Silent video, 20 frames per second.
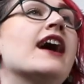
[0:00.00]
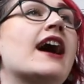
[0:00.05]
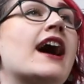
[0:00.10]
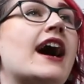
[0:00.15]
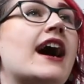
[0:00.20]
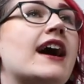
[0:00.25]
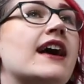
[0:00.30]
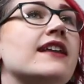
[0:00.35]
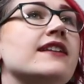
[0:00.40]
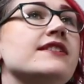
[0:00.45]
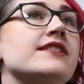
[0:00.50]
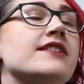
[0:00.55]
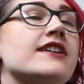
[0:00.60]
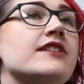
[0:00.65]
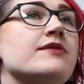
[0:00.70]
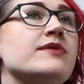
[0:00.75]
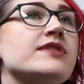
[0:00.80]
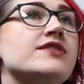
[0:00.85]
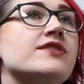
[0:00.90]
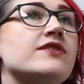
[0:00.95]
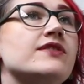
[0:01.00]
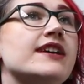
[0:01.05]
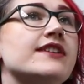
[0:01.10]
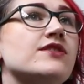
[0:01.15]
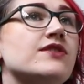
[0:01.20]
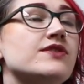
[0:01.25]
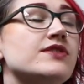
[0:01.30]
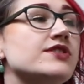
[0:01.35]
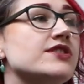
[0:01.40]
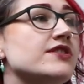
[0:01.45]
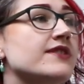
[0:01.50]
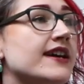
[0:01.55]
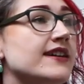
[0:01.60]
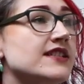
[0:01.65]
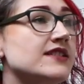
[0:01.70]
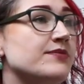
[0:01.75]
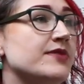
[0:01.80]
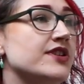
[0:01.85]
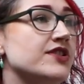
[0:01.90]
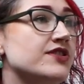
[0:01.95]
and it sort of led on to
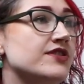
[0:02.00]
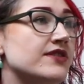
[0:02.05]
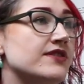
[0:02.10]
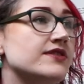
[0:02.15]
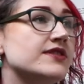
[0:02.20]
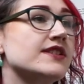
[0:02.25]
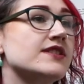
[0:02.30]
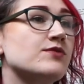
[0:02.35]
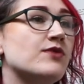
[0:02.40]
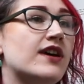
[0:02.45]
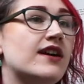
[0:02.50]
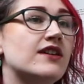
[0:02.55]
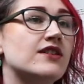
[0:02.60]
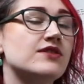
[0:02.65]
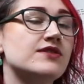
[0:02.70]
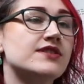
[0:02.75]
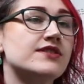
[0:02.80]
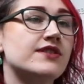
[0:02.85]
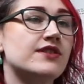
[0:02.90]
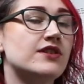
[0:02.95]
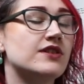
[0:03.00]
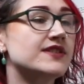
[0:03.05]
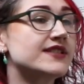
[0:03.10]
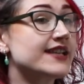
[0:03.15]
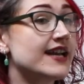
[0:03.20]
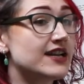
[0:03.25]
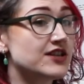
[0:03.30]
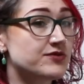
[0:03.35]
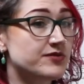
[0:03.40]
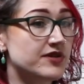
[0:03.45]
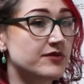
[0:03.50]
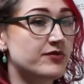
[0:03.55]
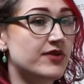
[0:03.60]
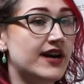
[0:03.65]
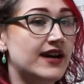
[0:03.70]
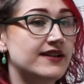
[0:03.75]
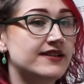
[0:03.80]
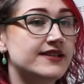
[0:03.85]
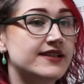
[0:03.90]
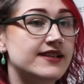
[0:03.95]
exhibitions as well, so a lot of sketchbook
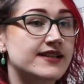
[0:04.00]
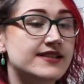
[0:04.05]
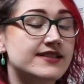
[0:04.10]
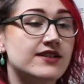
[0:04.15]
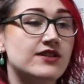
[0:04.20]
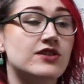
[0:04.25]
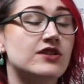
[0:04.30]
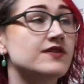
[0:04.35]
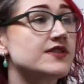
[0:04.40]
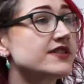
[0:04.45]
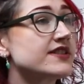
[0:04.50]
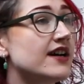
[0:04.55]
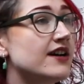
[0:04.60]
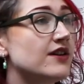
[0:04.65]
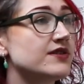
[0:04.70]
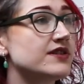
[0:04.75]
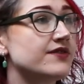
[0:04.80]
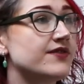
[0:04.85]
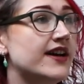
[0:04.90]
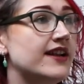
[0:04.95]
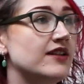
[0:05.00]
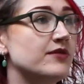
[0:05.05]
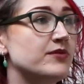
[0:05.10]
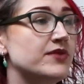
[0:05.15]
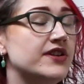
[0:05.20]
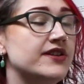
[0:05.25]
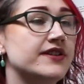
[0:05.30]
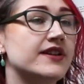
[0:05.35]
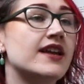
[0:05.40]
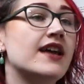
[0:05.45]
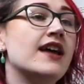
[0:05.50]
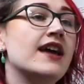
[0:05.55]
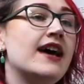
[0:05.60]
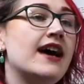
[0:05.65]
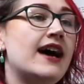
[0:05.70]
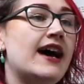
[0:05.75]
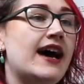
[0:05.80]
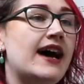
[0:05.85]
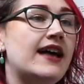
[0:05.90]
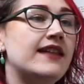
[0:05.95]
practice and a lot of style development,
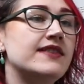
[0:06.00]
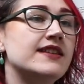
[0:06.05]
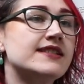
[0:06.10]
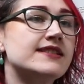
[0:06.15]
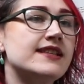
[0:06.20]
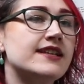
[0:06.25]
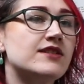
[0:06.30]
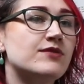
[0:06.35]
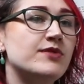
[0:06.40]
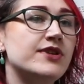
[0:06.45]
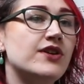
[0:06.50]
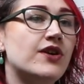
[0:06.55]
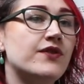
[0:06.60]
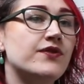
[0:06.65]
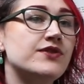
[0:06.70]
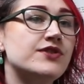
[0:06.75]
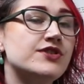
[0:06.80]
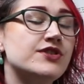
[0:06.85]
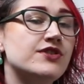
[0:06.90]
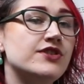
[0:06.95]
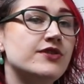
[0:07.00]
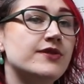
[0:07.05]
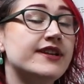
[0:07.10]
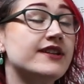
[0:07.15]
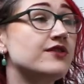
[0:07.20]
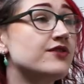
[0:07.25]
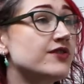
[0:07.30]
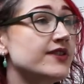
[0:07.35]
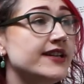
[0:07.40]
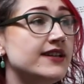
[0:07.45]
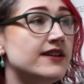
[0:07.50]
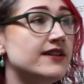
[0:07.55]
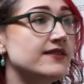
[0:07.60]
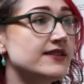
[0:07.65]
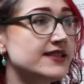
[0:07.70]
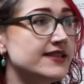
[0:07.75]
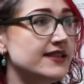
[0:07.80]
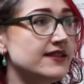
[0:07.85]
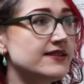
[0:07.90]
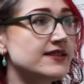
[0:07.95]
and this led me on to doing
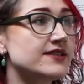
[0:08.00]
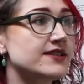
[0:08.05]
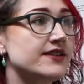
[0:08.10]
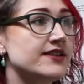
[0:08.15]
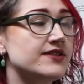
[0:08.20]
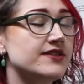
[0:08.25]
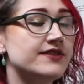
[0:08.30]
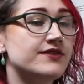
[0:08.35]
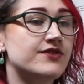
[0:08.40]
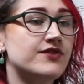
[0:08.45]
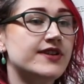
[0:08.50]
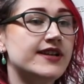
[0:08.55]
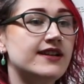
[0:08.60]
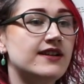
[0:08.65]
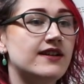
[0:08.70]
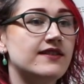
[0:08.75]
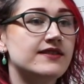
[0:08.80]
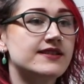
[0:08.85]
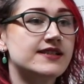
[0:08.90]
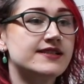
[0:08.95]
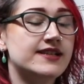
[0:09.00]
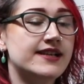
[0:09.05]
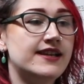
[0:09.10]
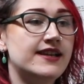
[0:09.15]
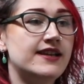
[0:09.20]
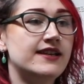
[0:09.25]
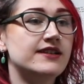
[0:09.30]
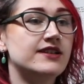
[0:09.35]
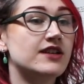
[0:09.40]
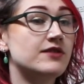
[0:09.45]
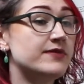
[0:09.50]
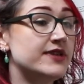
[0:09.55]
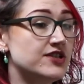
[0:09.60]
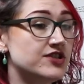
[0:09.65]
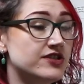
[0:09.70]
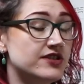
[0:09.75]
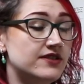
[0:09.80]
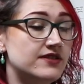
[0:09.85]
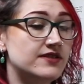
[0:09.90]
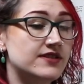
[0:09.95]
freelancing, so doing freelancing,
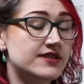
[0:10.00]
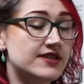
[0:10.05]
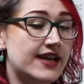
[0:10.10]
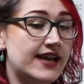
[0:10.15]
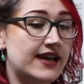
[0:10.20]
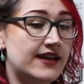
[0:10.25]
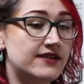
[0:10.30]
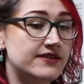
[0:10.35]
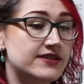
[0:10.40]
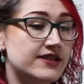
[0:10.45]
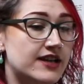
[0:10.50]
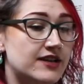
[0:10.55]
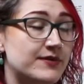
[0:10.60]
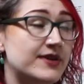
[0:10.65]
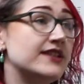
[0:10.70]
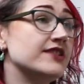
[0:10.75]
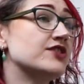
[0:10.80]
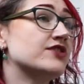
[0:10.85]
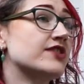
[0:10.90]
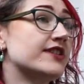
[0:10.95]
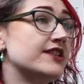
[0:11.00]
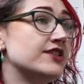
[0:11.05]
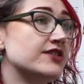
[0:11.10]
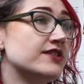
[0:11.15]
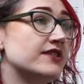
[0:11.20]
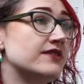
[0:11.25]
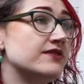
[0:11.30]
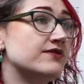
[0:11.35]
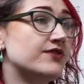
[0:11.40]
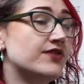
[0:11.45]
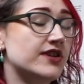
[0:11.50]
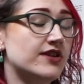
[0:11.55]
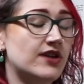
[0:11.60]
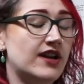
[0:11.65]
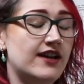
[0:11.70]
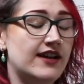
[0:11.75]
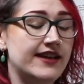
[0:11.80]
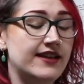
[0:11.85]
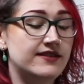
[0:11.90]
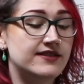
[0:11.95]
commissions and illustration for
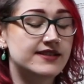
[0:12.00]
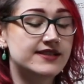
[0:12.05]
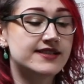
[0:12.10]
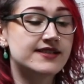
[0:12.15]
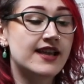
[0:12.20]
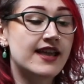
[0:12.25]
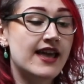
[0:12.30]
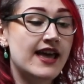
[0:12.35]
clients.